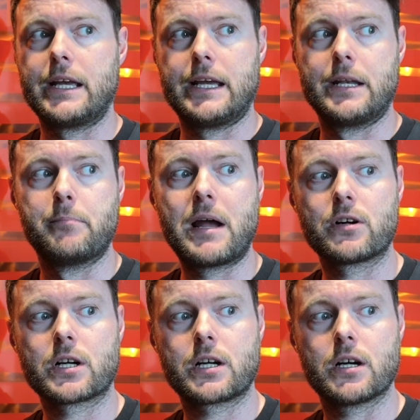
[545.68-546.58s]
In
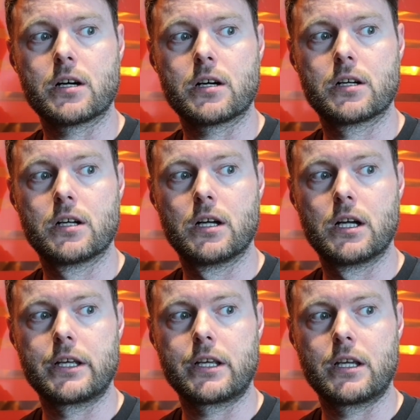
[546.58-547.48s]
America,
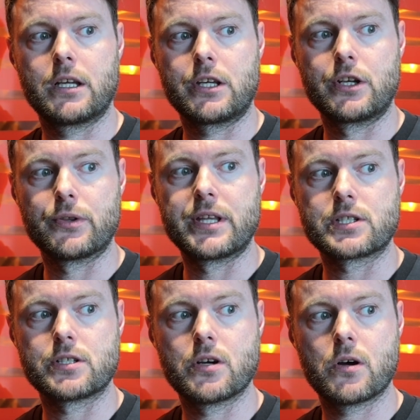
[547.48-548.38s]
you know, the
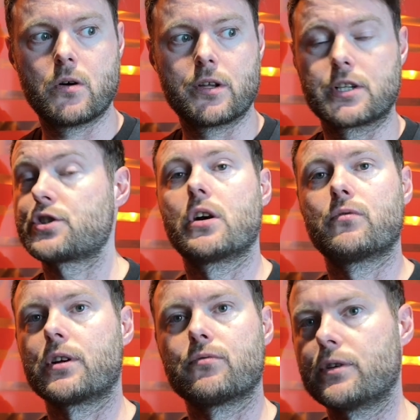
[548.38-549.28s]

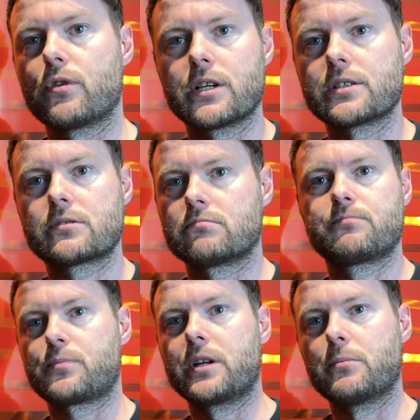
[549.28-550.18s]
showrunner rewrites
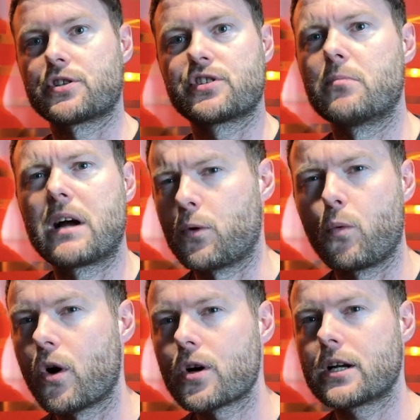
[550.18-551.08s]
pretty much no matter
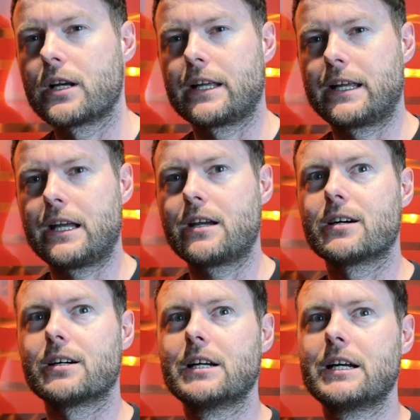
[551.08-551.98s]
what.
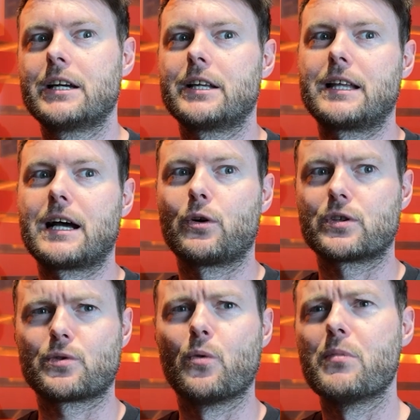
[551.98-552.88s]
Here,
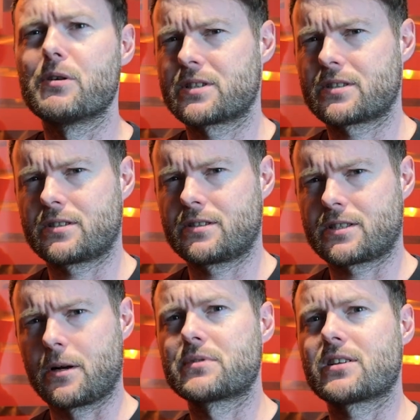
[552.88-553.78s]
that's almost
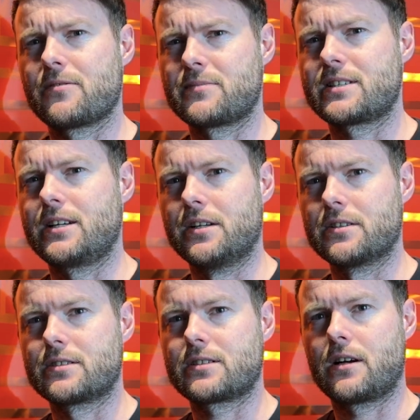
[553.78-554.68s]
sometimes seen
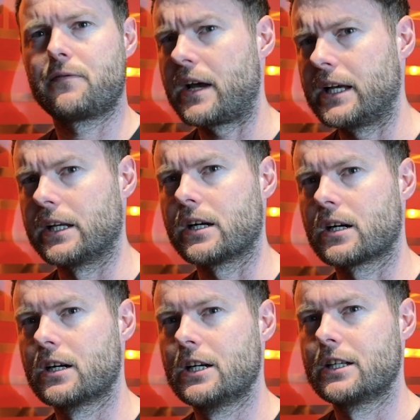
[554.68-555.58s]
as a failure,
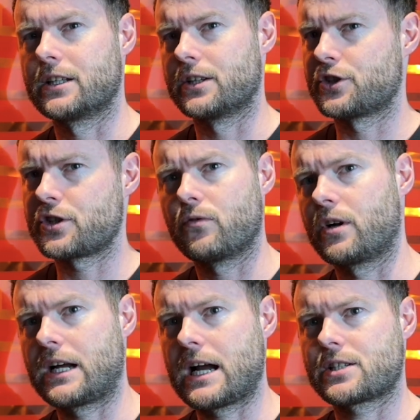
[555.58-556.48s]
that the
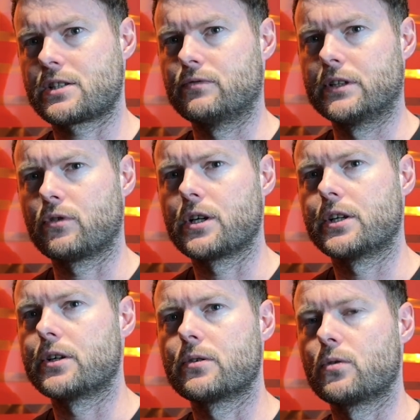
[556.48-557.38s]
showrunner has to rewrite
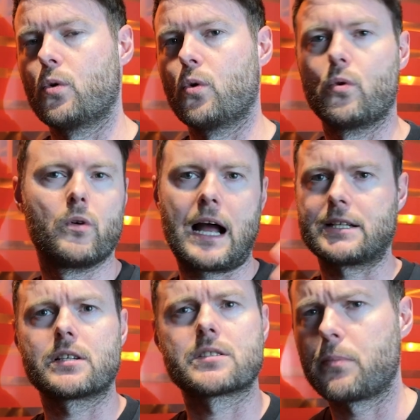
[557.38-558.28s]
you or
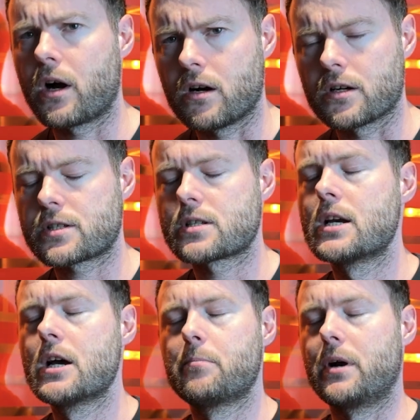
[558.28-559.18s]
does a pass,
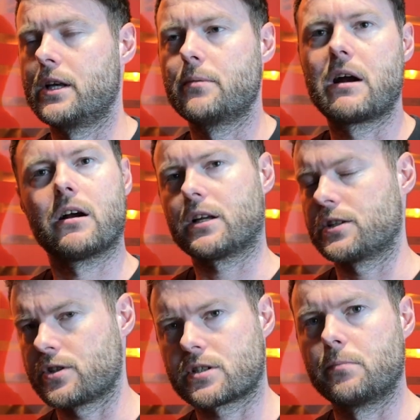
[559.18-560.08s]
but in America
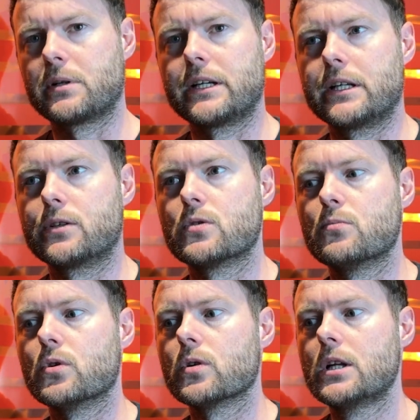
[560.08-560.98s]
it's just completely
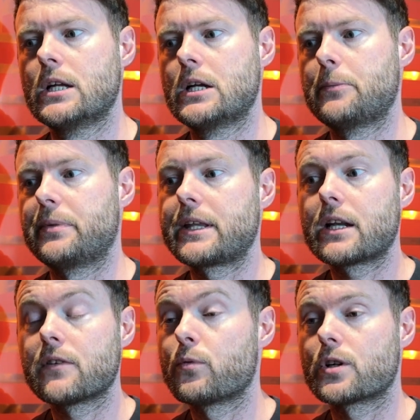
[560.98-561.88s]
normal. But then
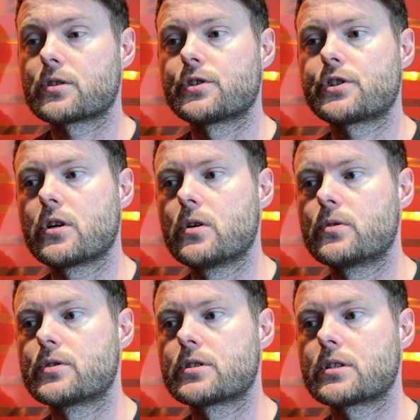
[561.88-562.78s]
I've worked on
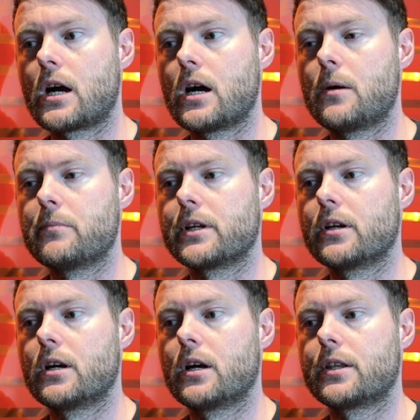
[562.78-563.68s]
shows
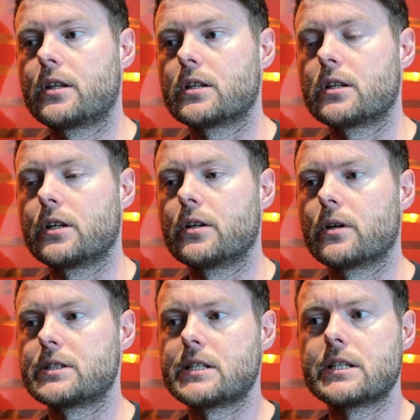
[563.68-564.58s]
that, you know,
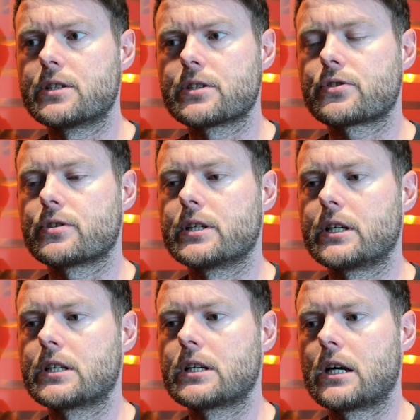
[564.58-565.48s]
I did
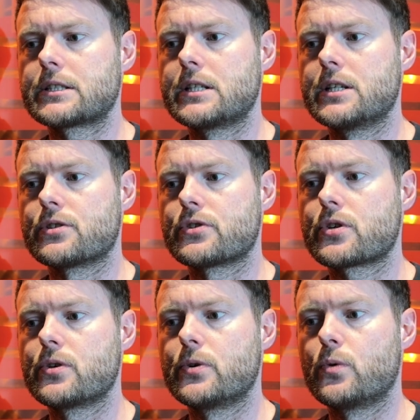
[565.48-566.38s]
Industry season
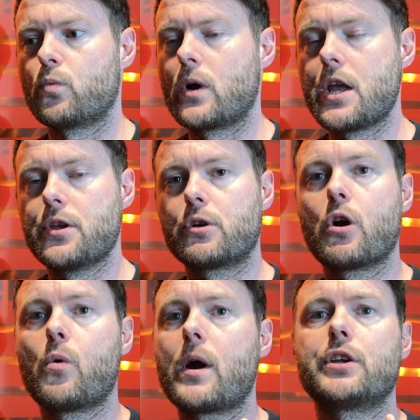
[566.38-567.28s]
2, where you
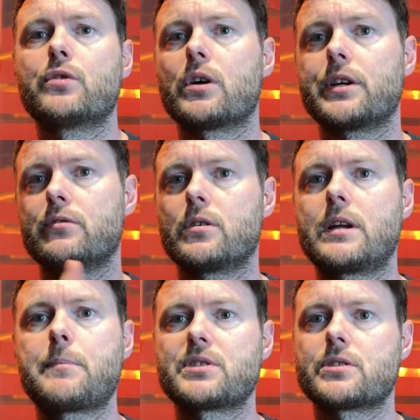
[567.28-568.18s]
go away and you write your own
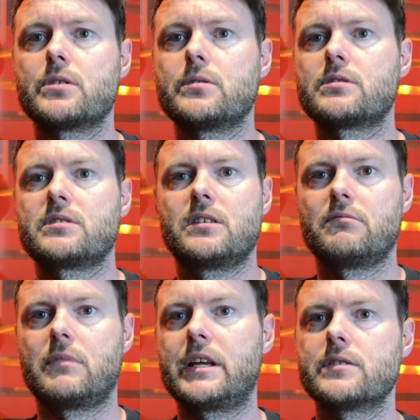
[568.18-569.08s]
episode
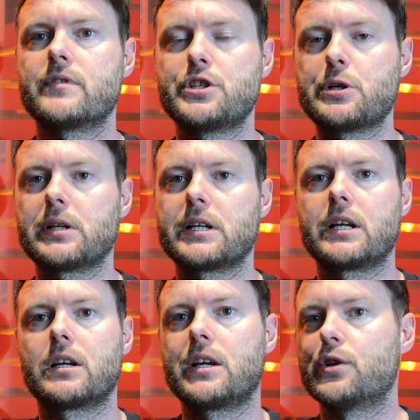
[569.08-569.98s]

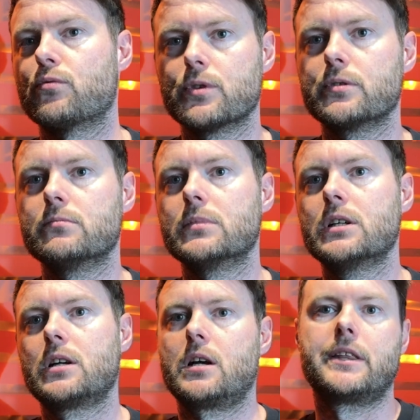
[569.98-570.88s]
individually in a room,
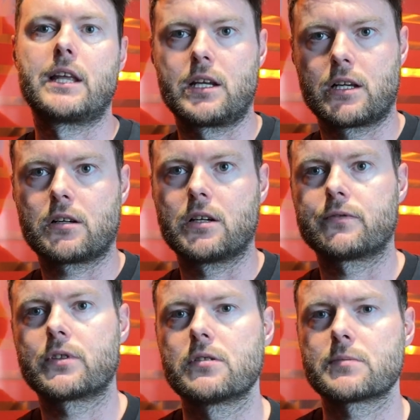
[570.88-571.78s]
and then it kind
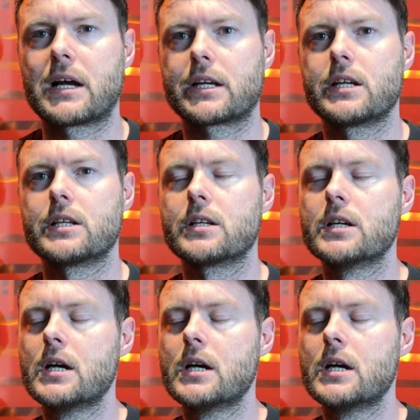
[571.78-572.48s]
of goes back in.